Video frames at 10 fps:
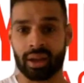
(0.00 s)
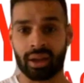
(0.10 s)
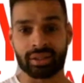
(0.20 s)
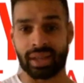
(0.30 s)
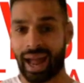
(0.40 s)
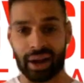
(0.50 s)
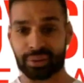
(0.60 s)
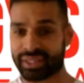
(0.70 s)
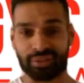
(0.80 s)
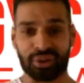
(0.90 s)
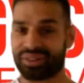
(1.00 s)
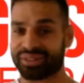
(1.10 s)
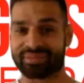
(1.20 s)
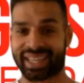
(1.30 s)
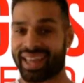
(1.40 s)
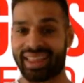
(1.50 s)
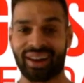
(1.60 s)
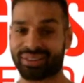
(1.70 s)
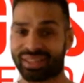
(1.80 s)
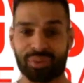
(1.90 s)
So how does it all come together? How
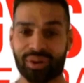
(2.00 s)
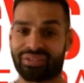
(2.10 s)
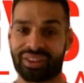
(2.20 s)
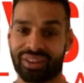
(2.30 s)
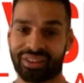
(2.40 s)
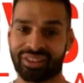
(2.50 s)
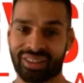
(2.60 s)
does it work for you?